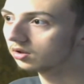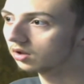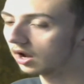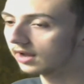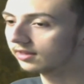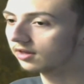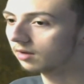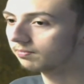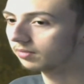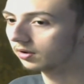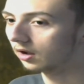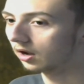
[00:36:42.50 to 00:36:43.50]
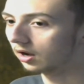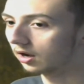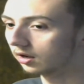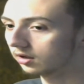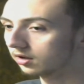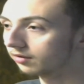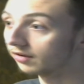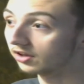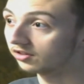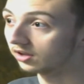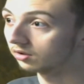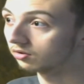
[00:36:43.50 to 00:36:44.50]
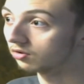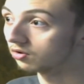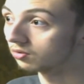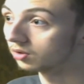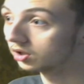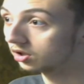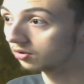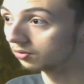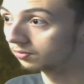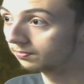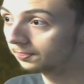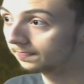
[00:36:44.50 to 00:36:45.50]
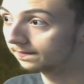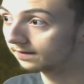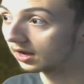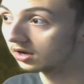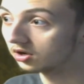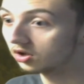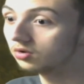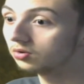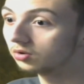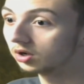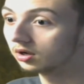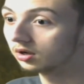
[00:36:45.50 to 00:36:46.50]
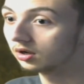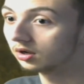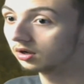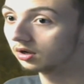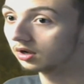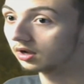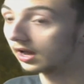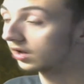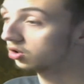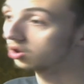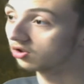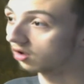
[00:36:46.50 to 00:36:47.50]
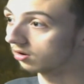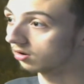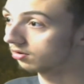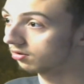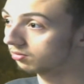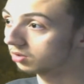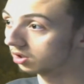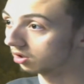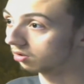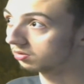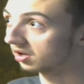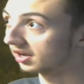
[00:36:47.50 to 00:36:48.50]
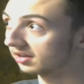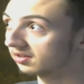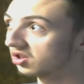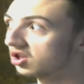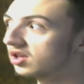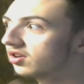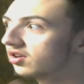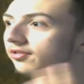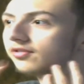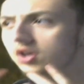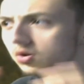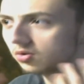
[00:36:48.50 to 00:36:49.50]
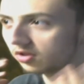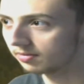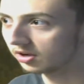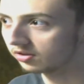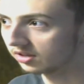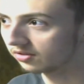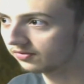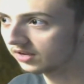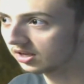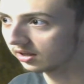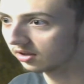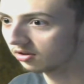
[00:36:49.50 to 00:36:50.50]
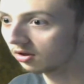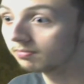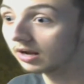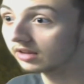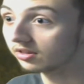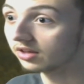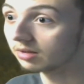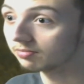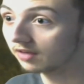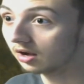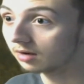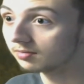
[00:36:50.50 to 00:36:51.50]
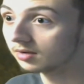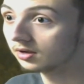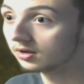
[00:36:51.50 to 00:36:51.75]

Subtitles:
ends up confessing to Yu. And Yu actually starts, like, she's confused about these feelings, but at the same time,